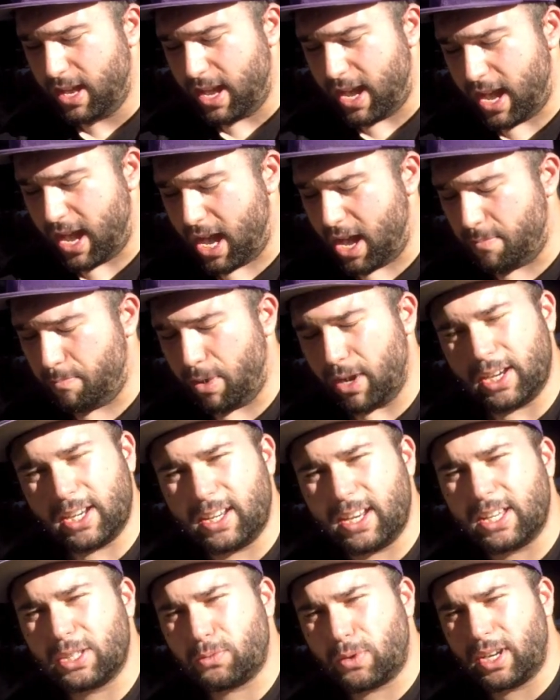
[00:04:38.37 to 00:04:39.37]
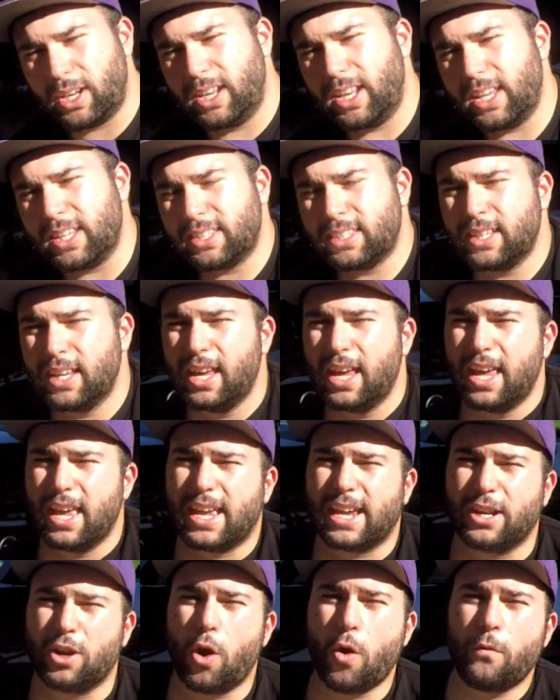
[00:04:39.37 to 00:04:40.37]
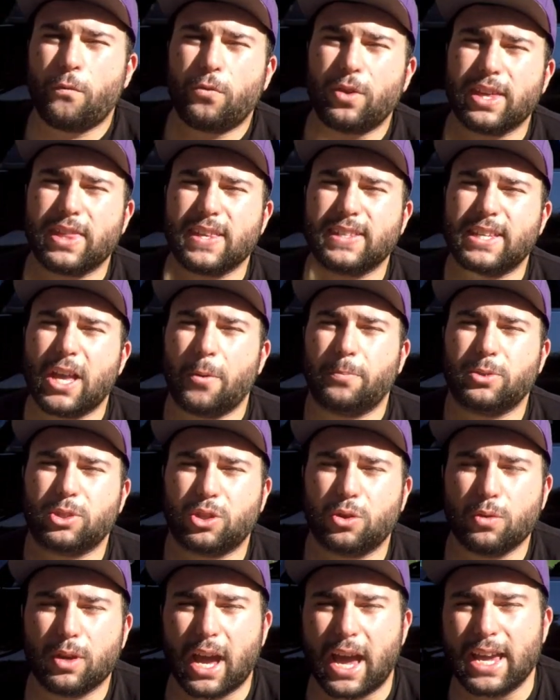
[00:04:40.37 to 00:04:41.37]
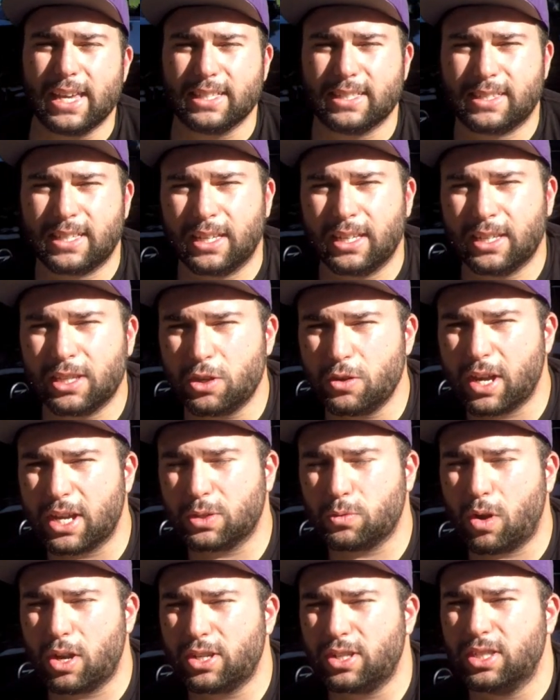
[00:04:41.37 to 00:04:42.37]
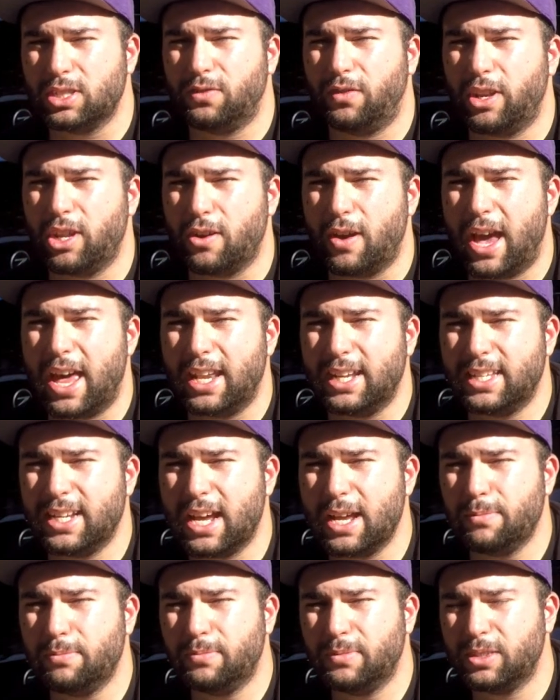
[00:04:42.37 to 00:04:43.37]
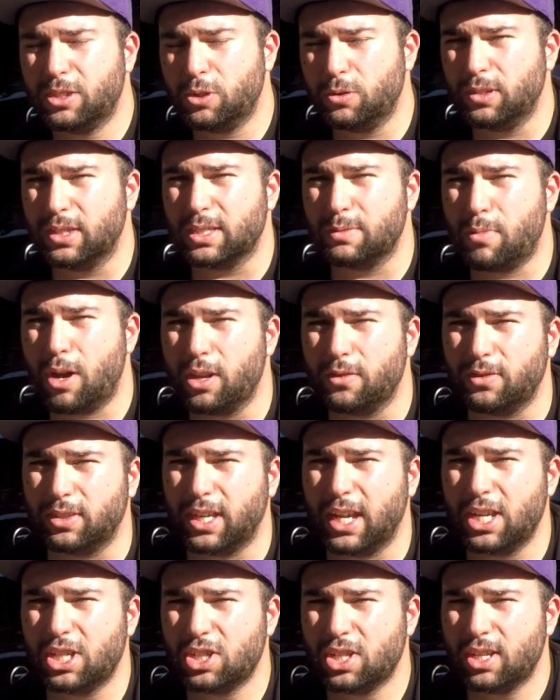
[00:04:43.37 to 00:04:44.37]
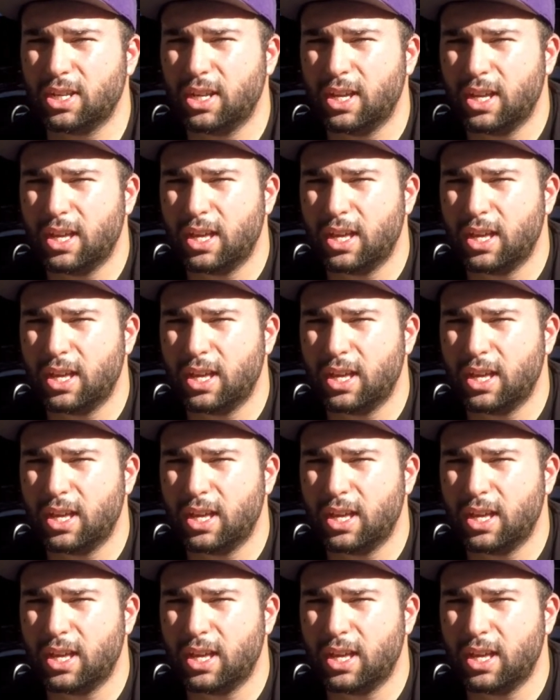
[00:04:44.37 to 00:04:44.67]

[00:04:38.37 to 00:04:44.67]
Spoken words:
but it is what it is, and hopefully this helps you guys watching this video ahead of time doing this modification.